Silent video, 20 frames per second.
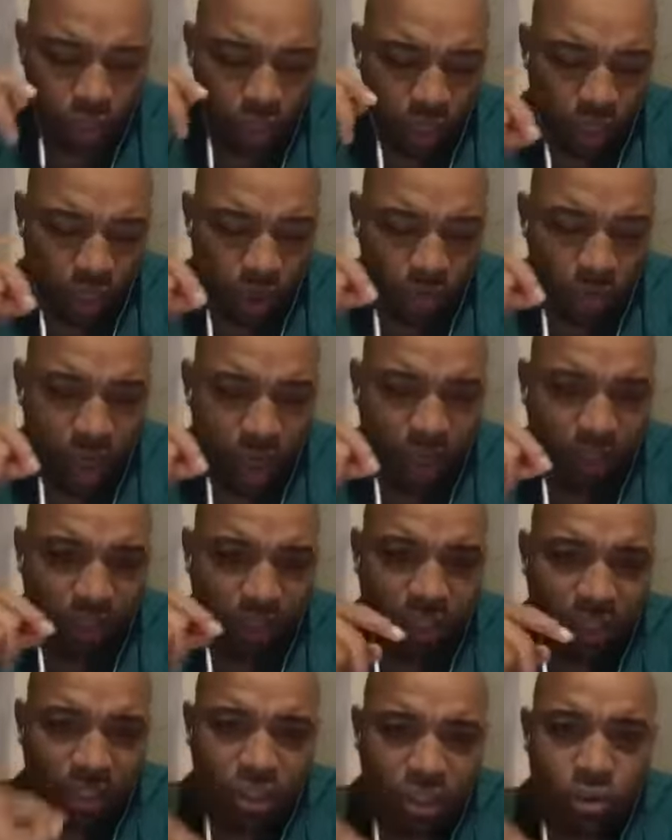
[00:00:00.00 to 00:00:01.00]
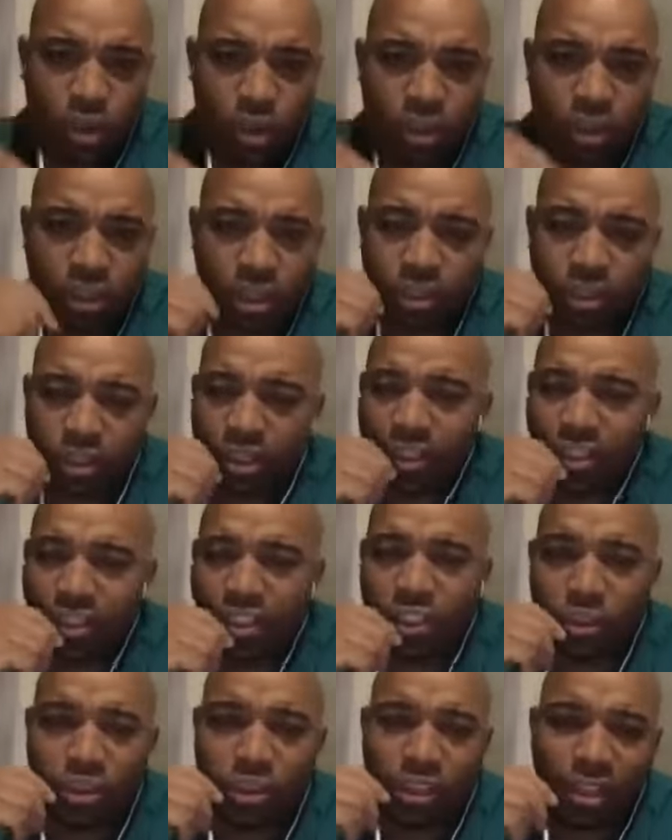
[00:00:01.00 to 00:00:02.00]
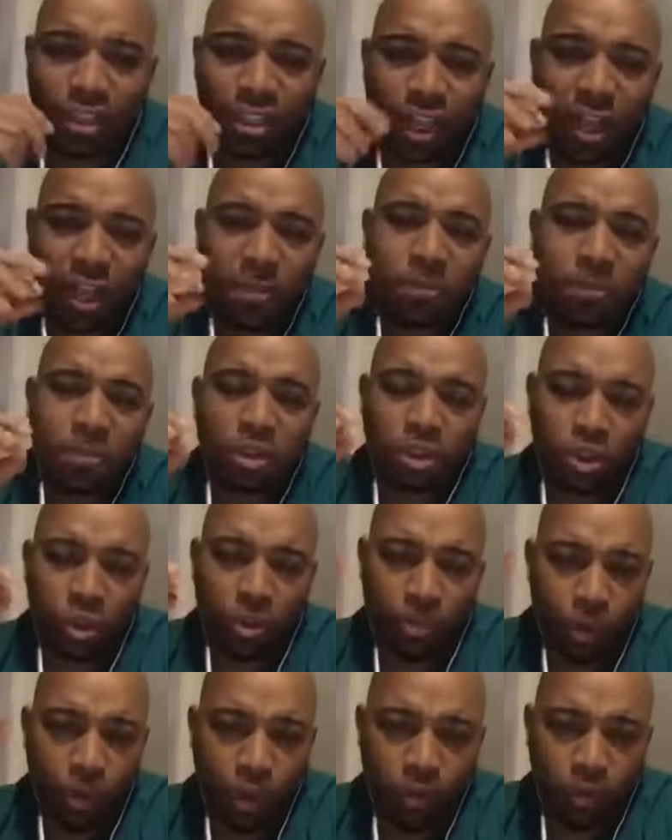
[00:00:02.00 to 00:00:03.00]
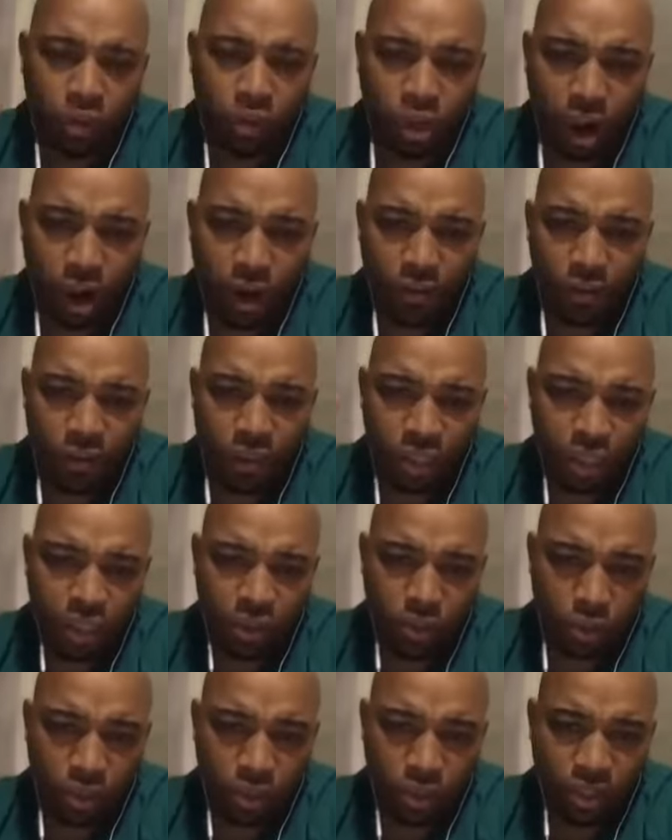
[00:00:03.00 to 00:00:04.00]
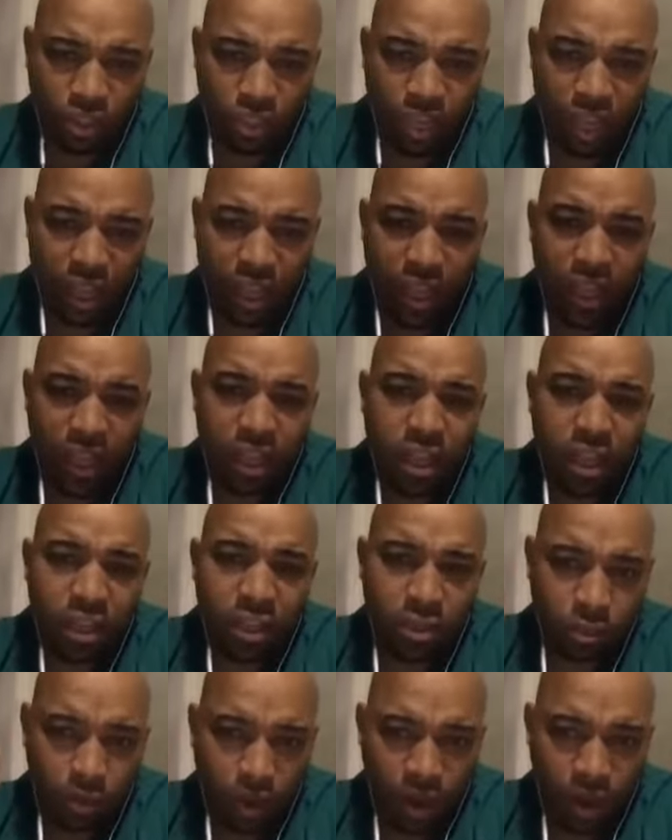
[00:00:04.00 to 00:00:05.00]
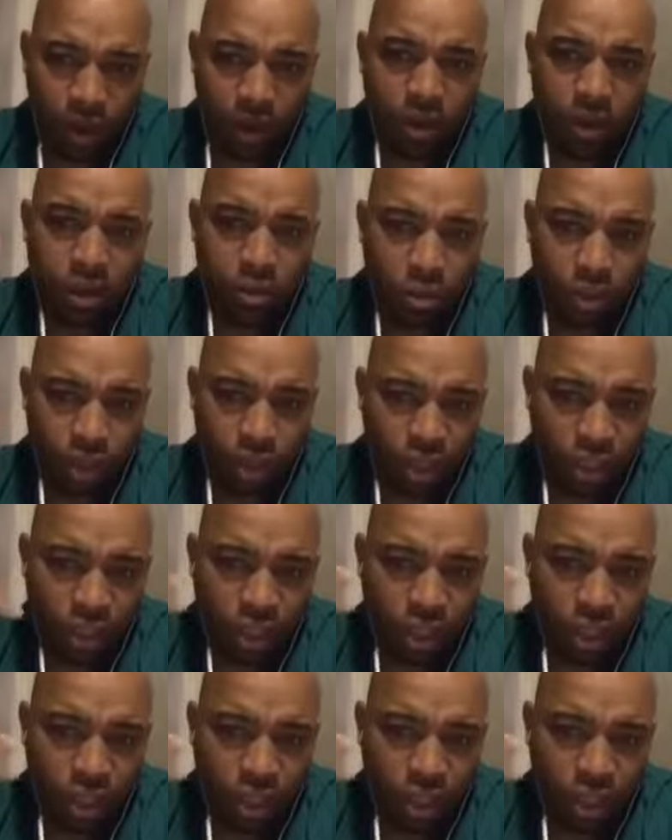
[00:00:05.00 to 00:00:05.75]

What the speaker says: Let me ask this question. It's interesting you said that. So both Jarvises will stay, right? We'll continue.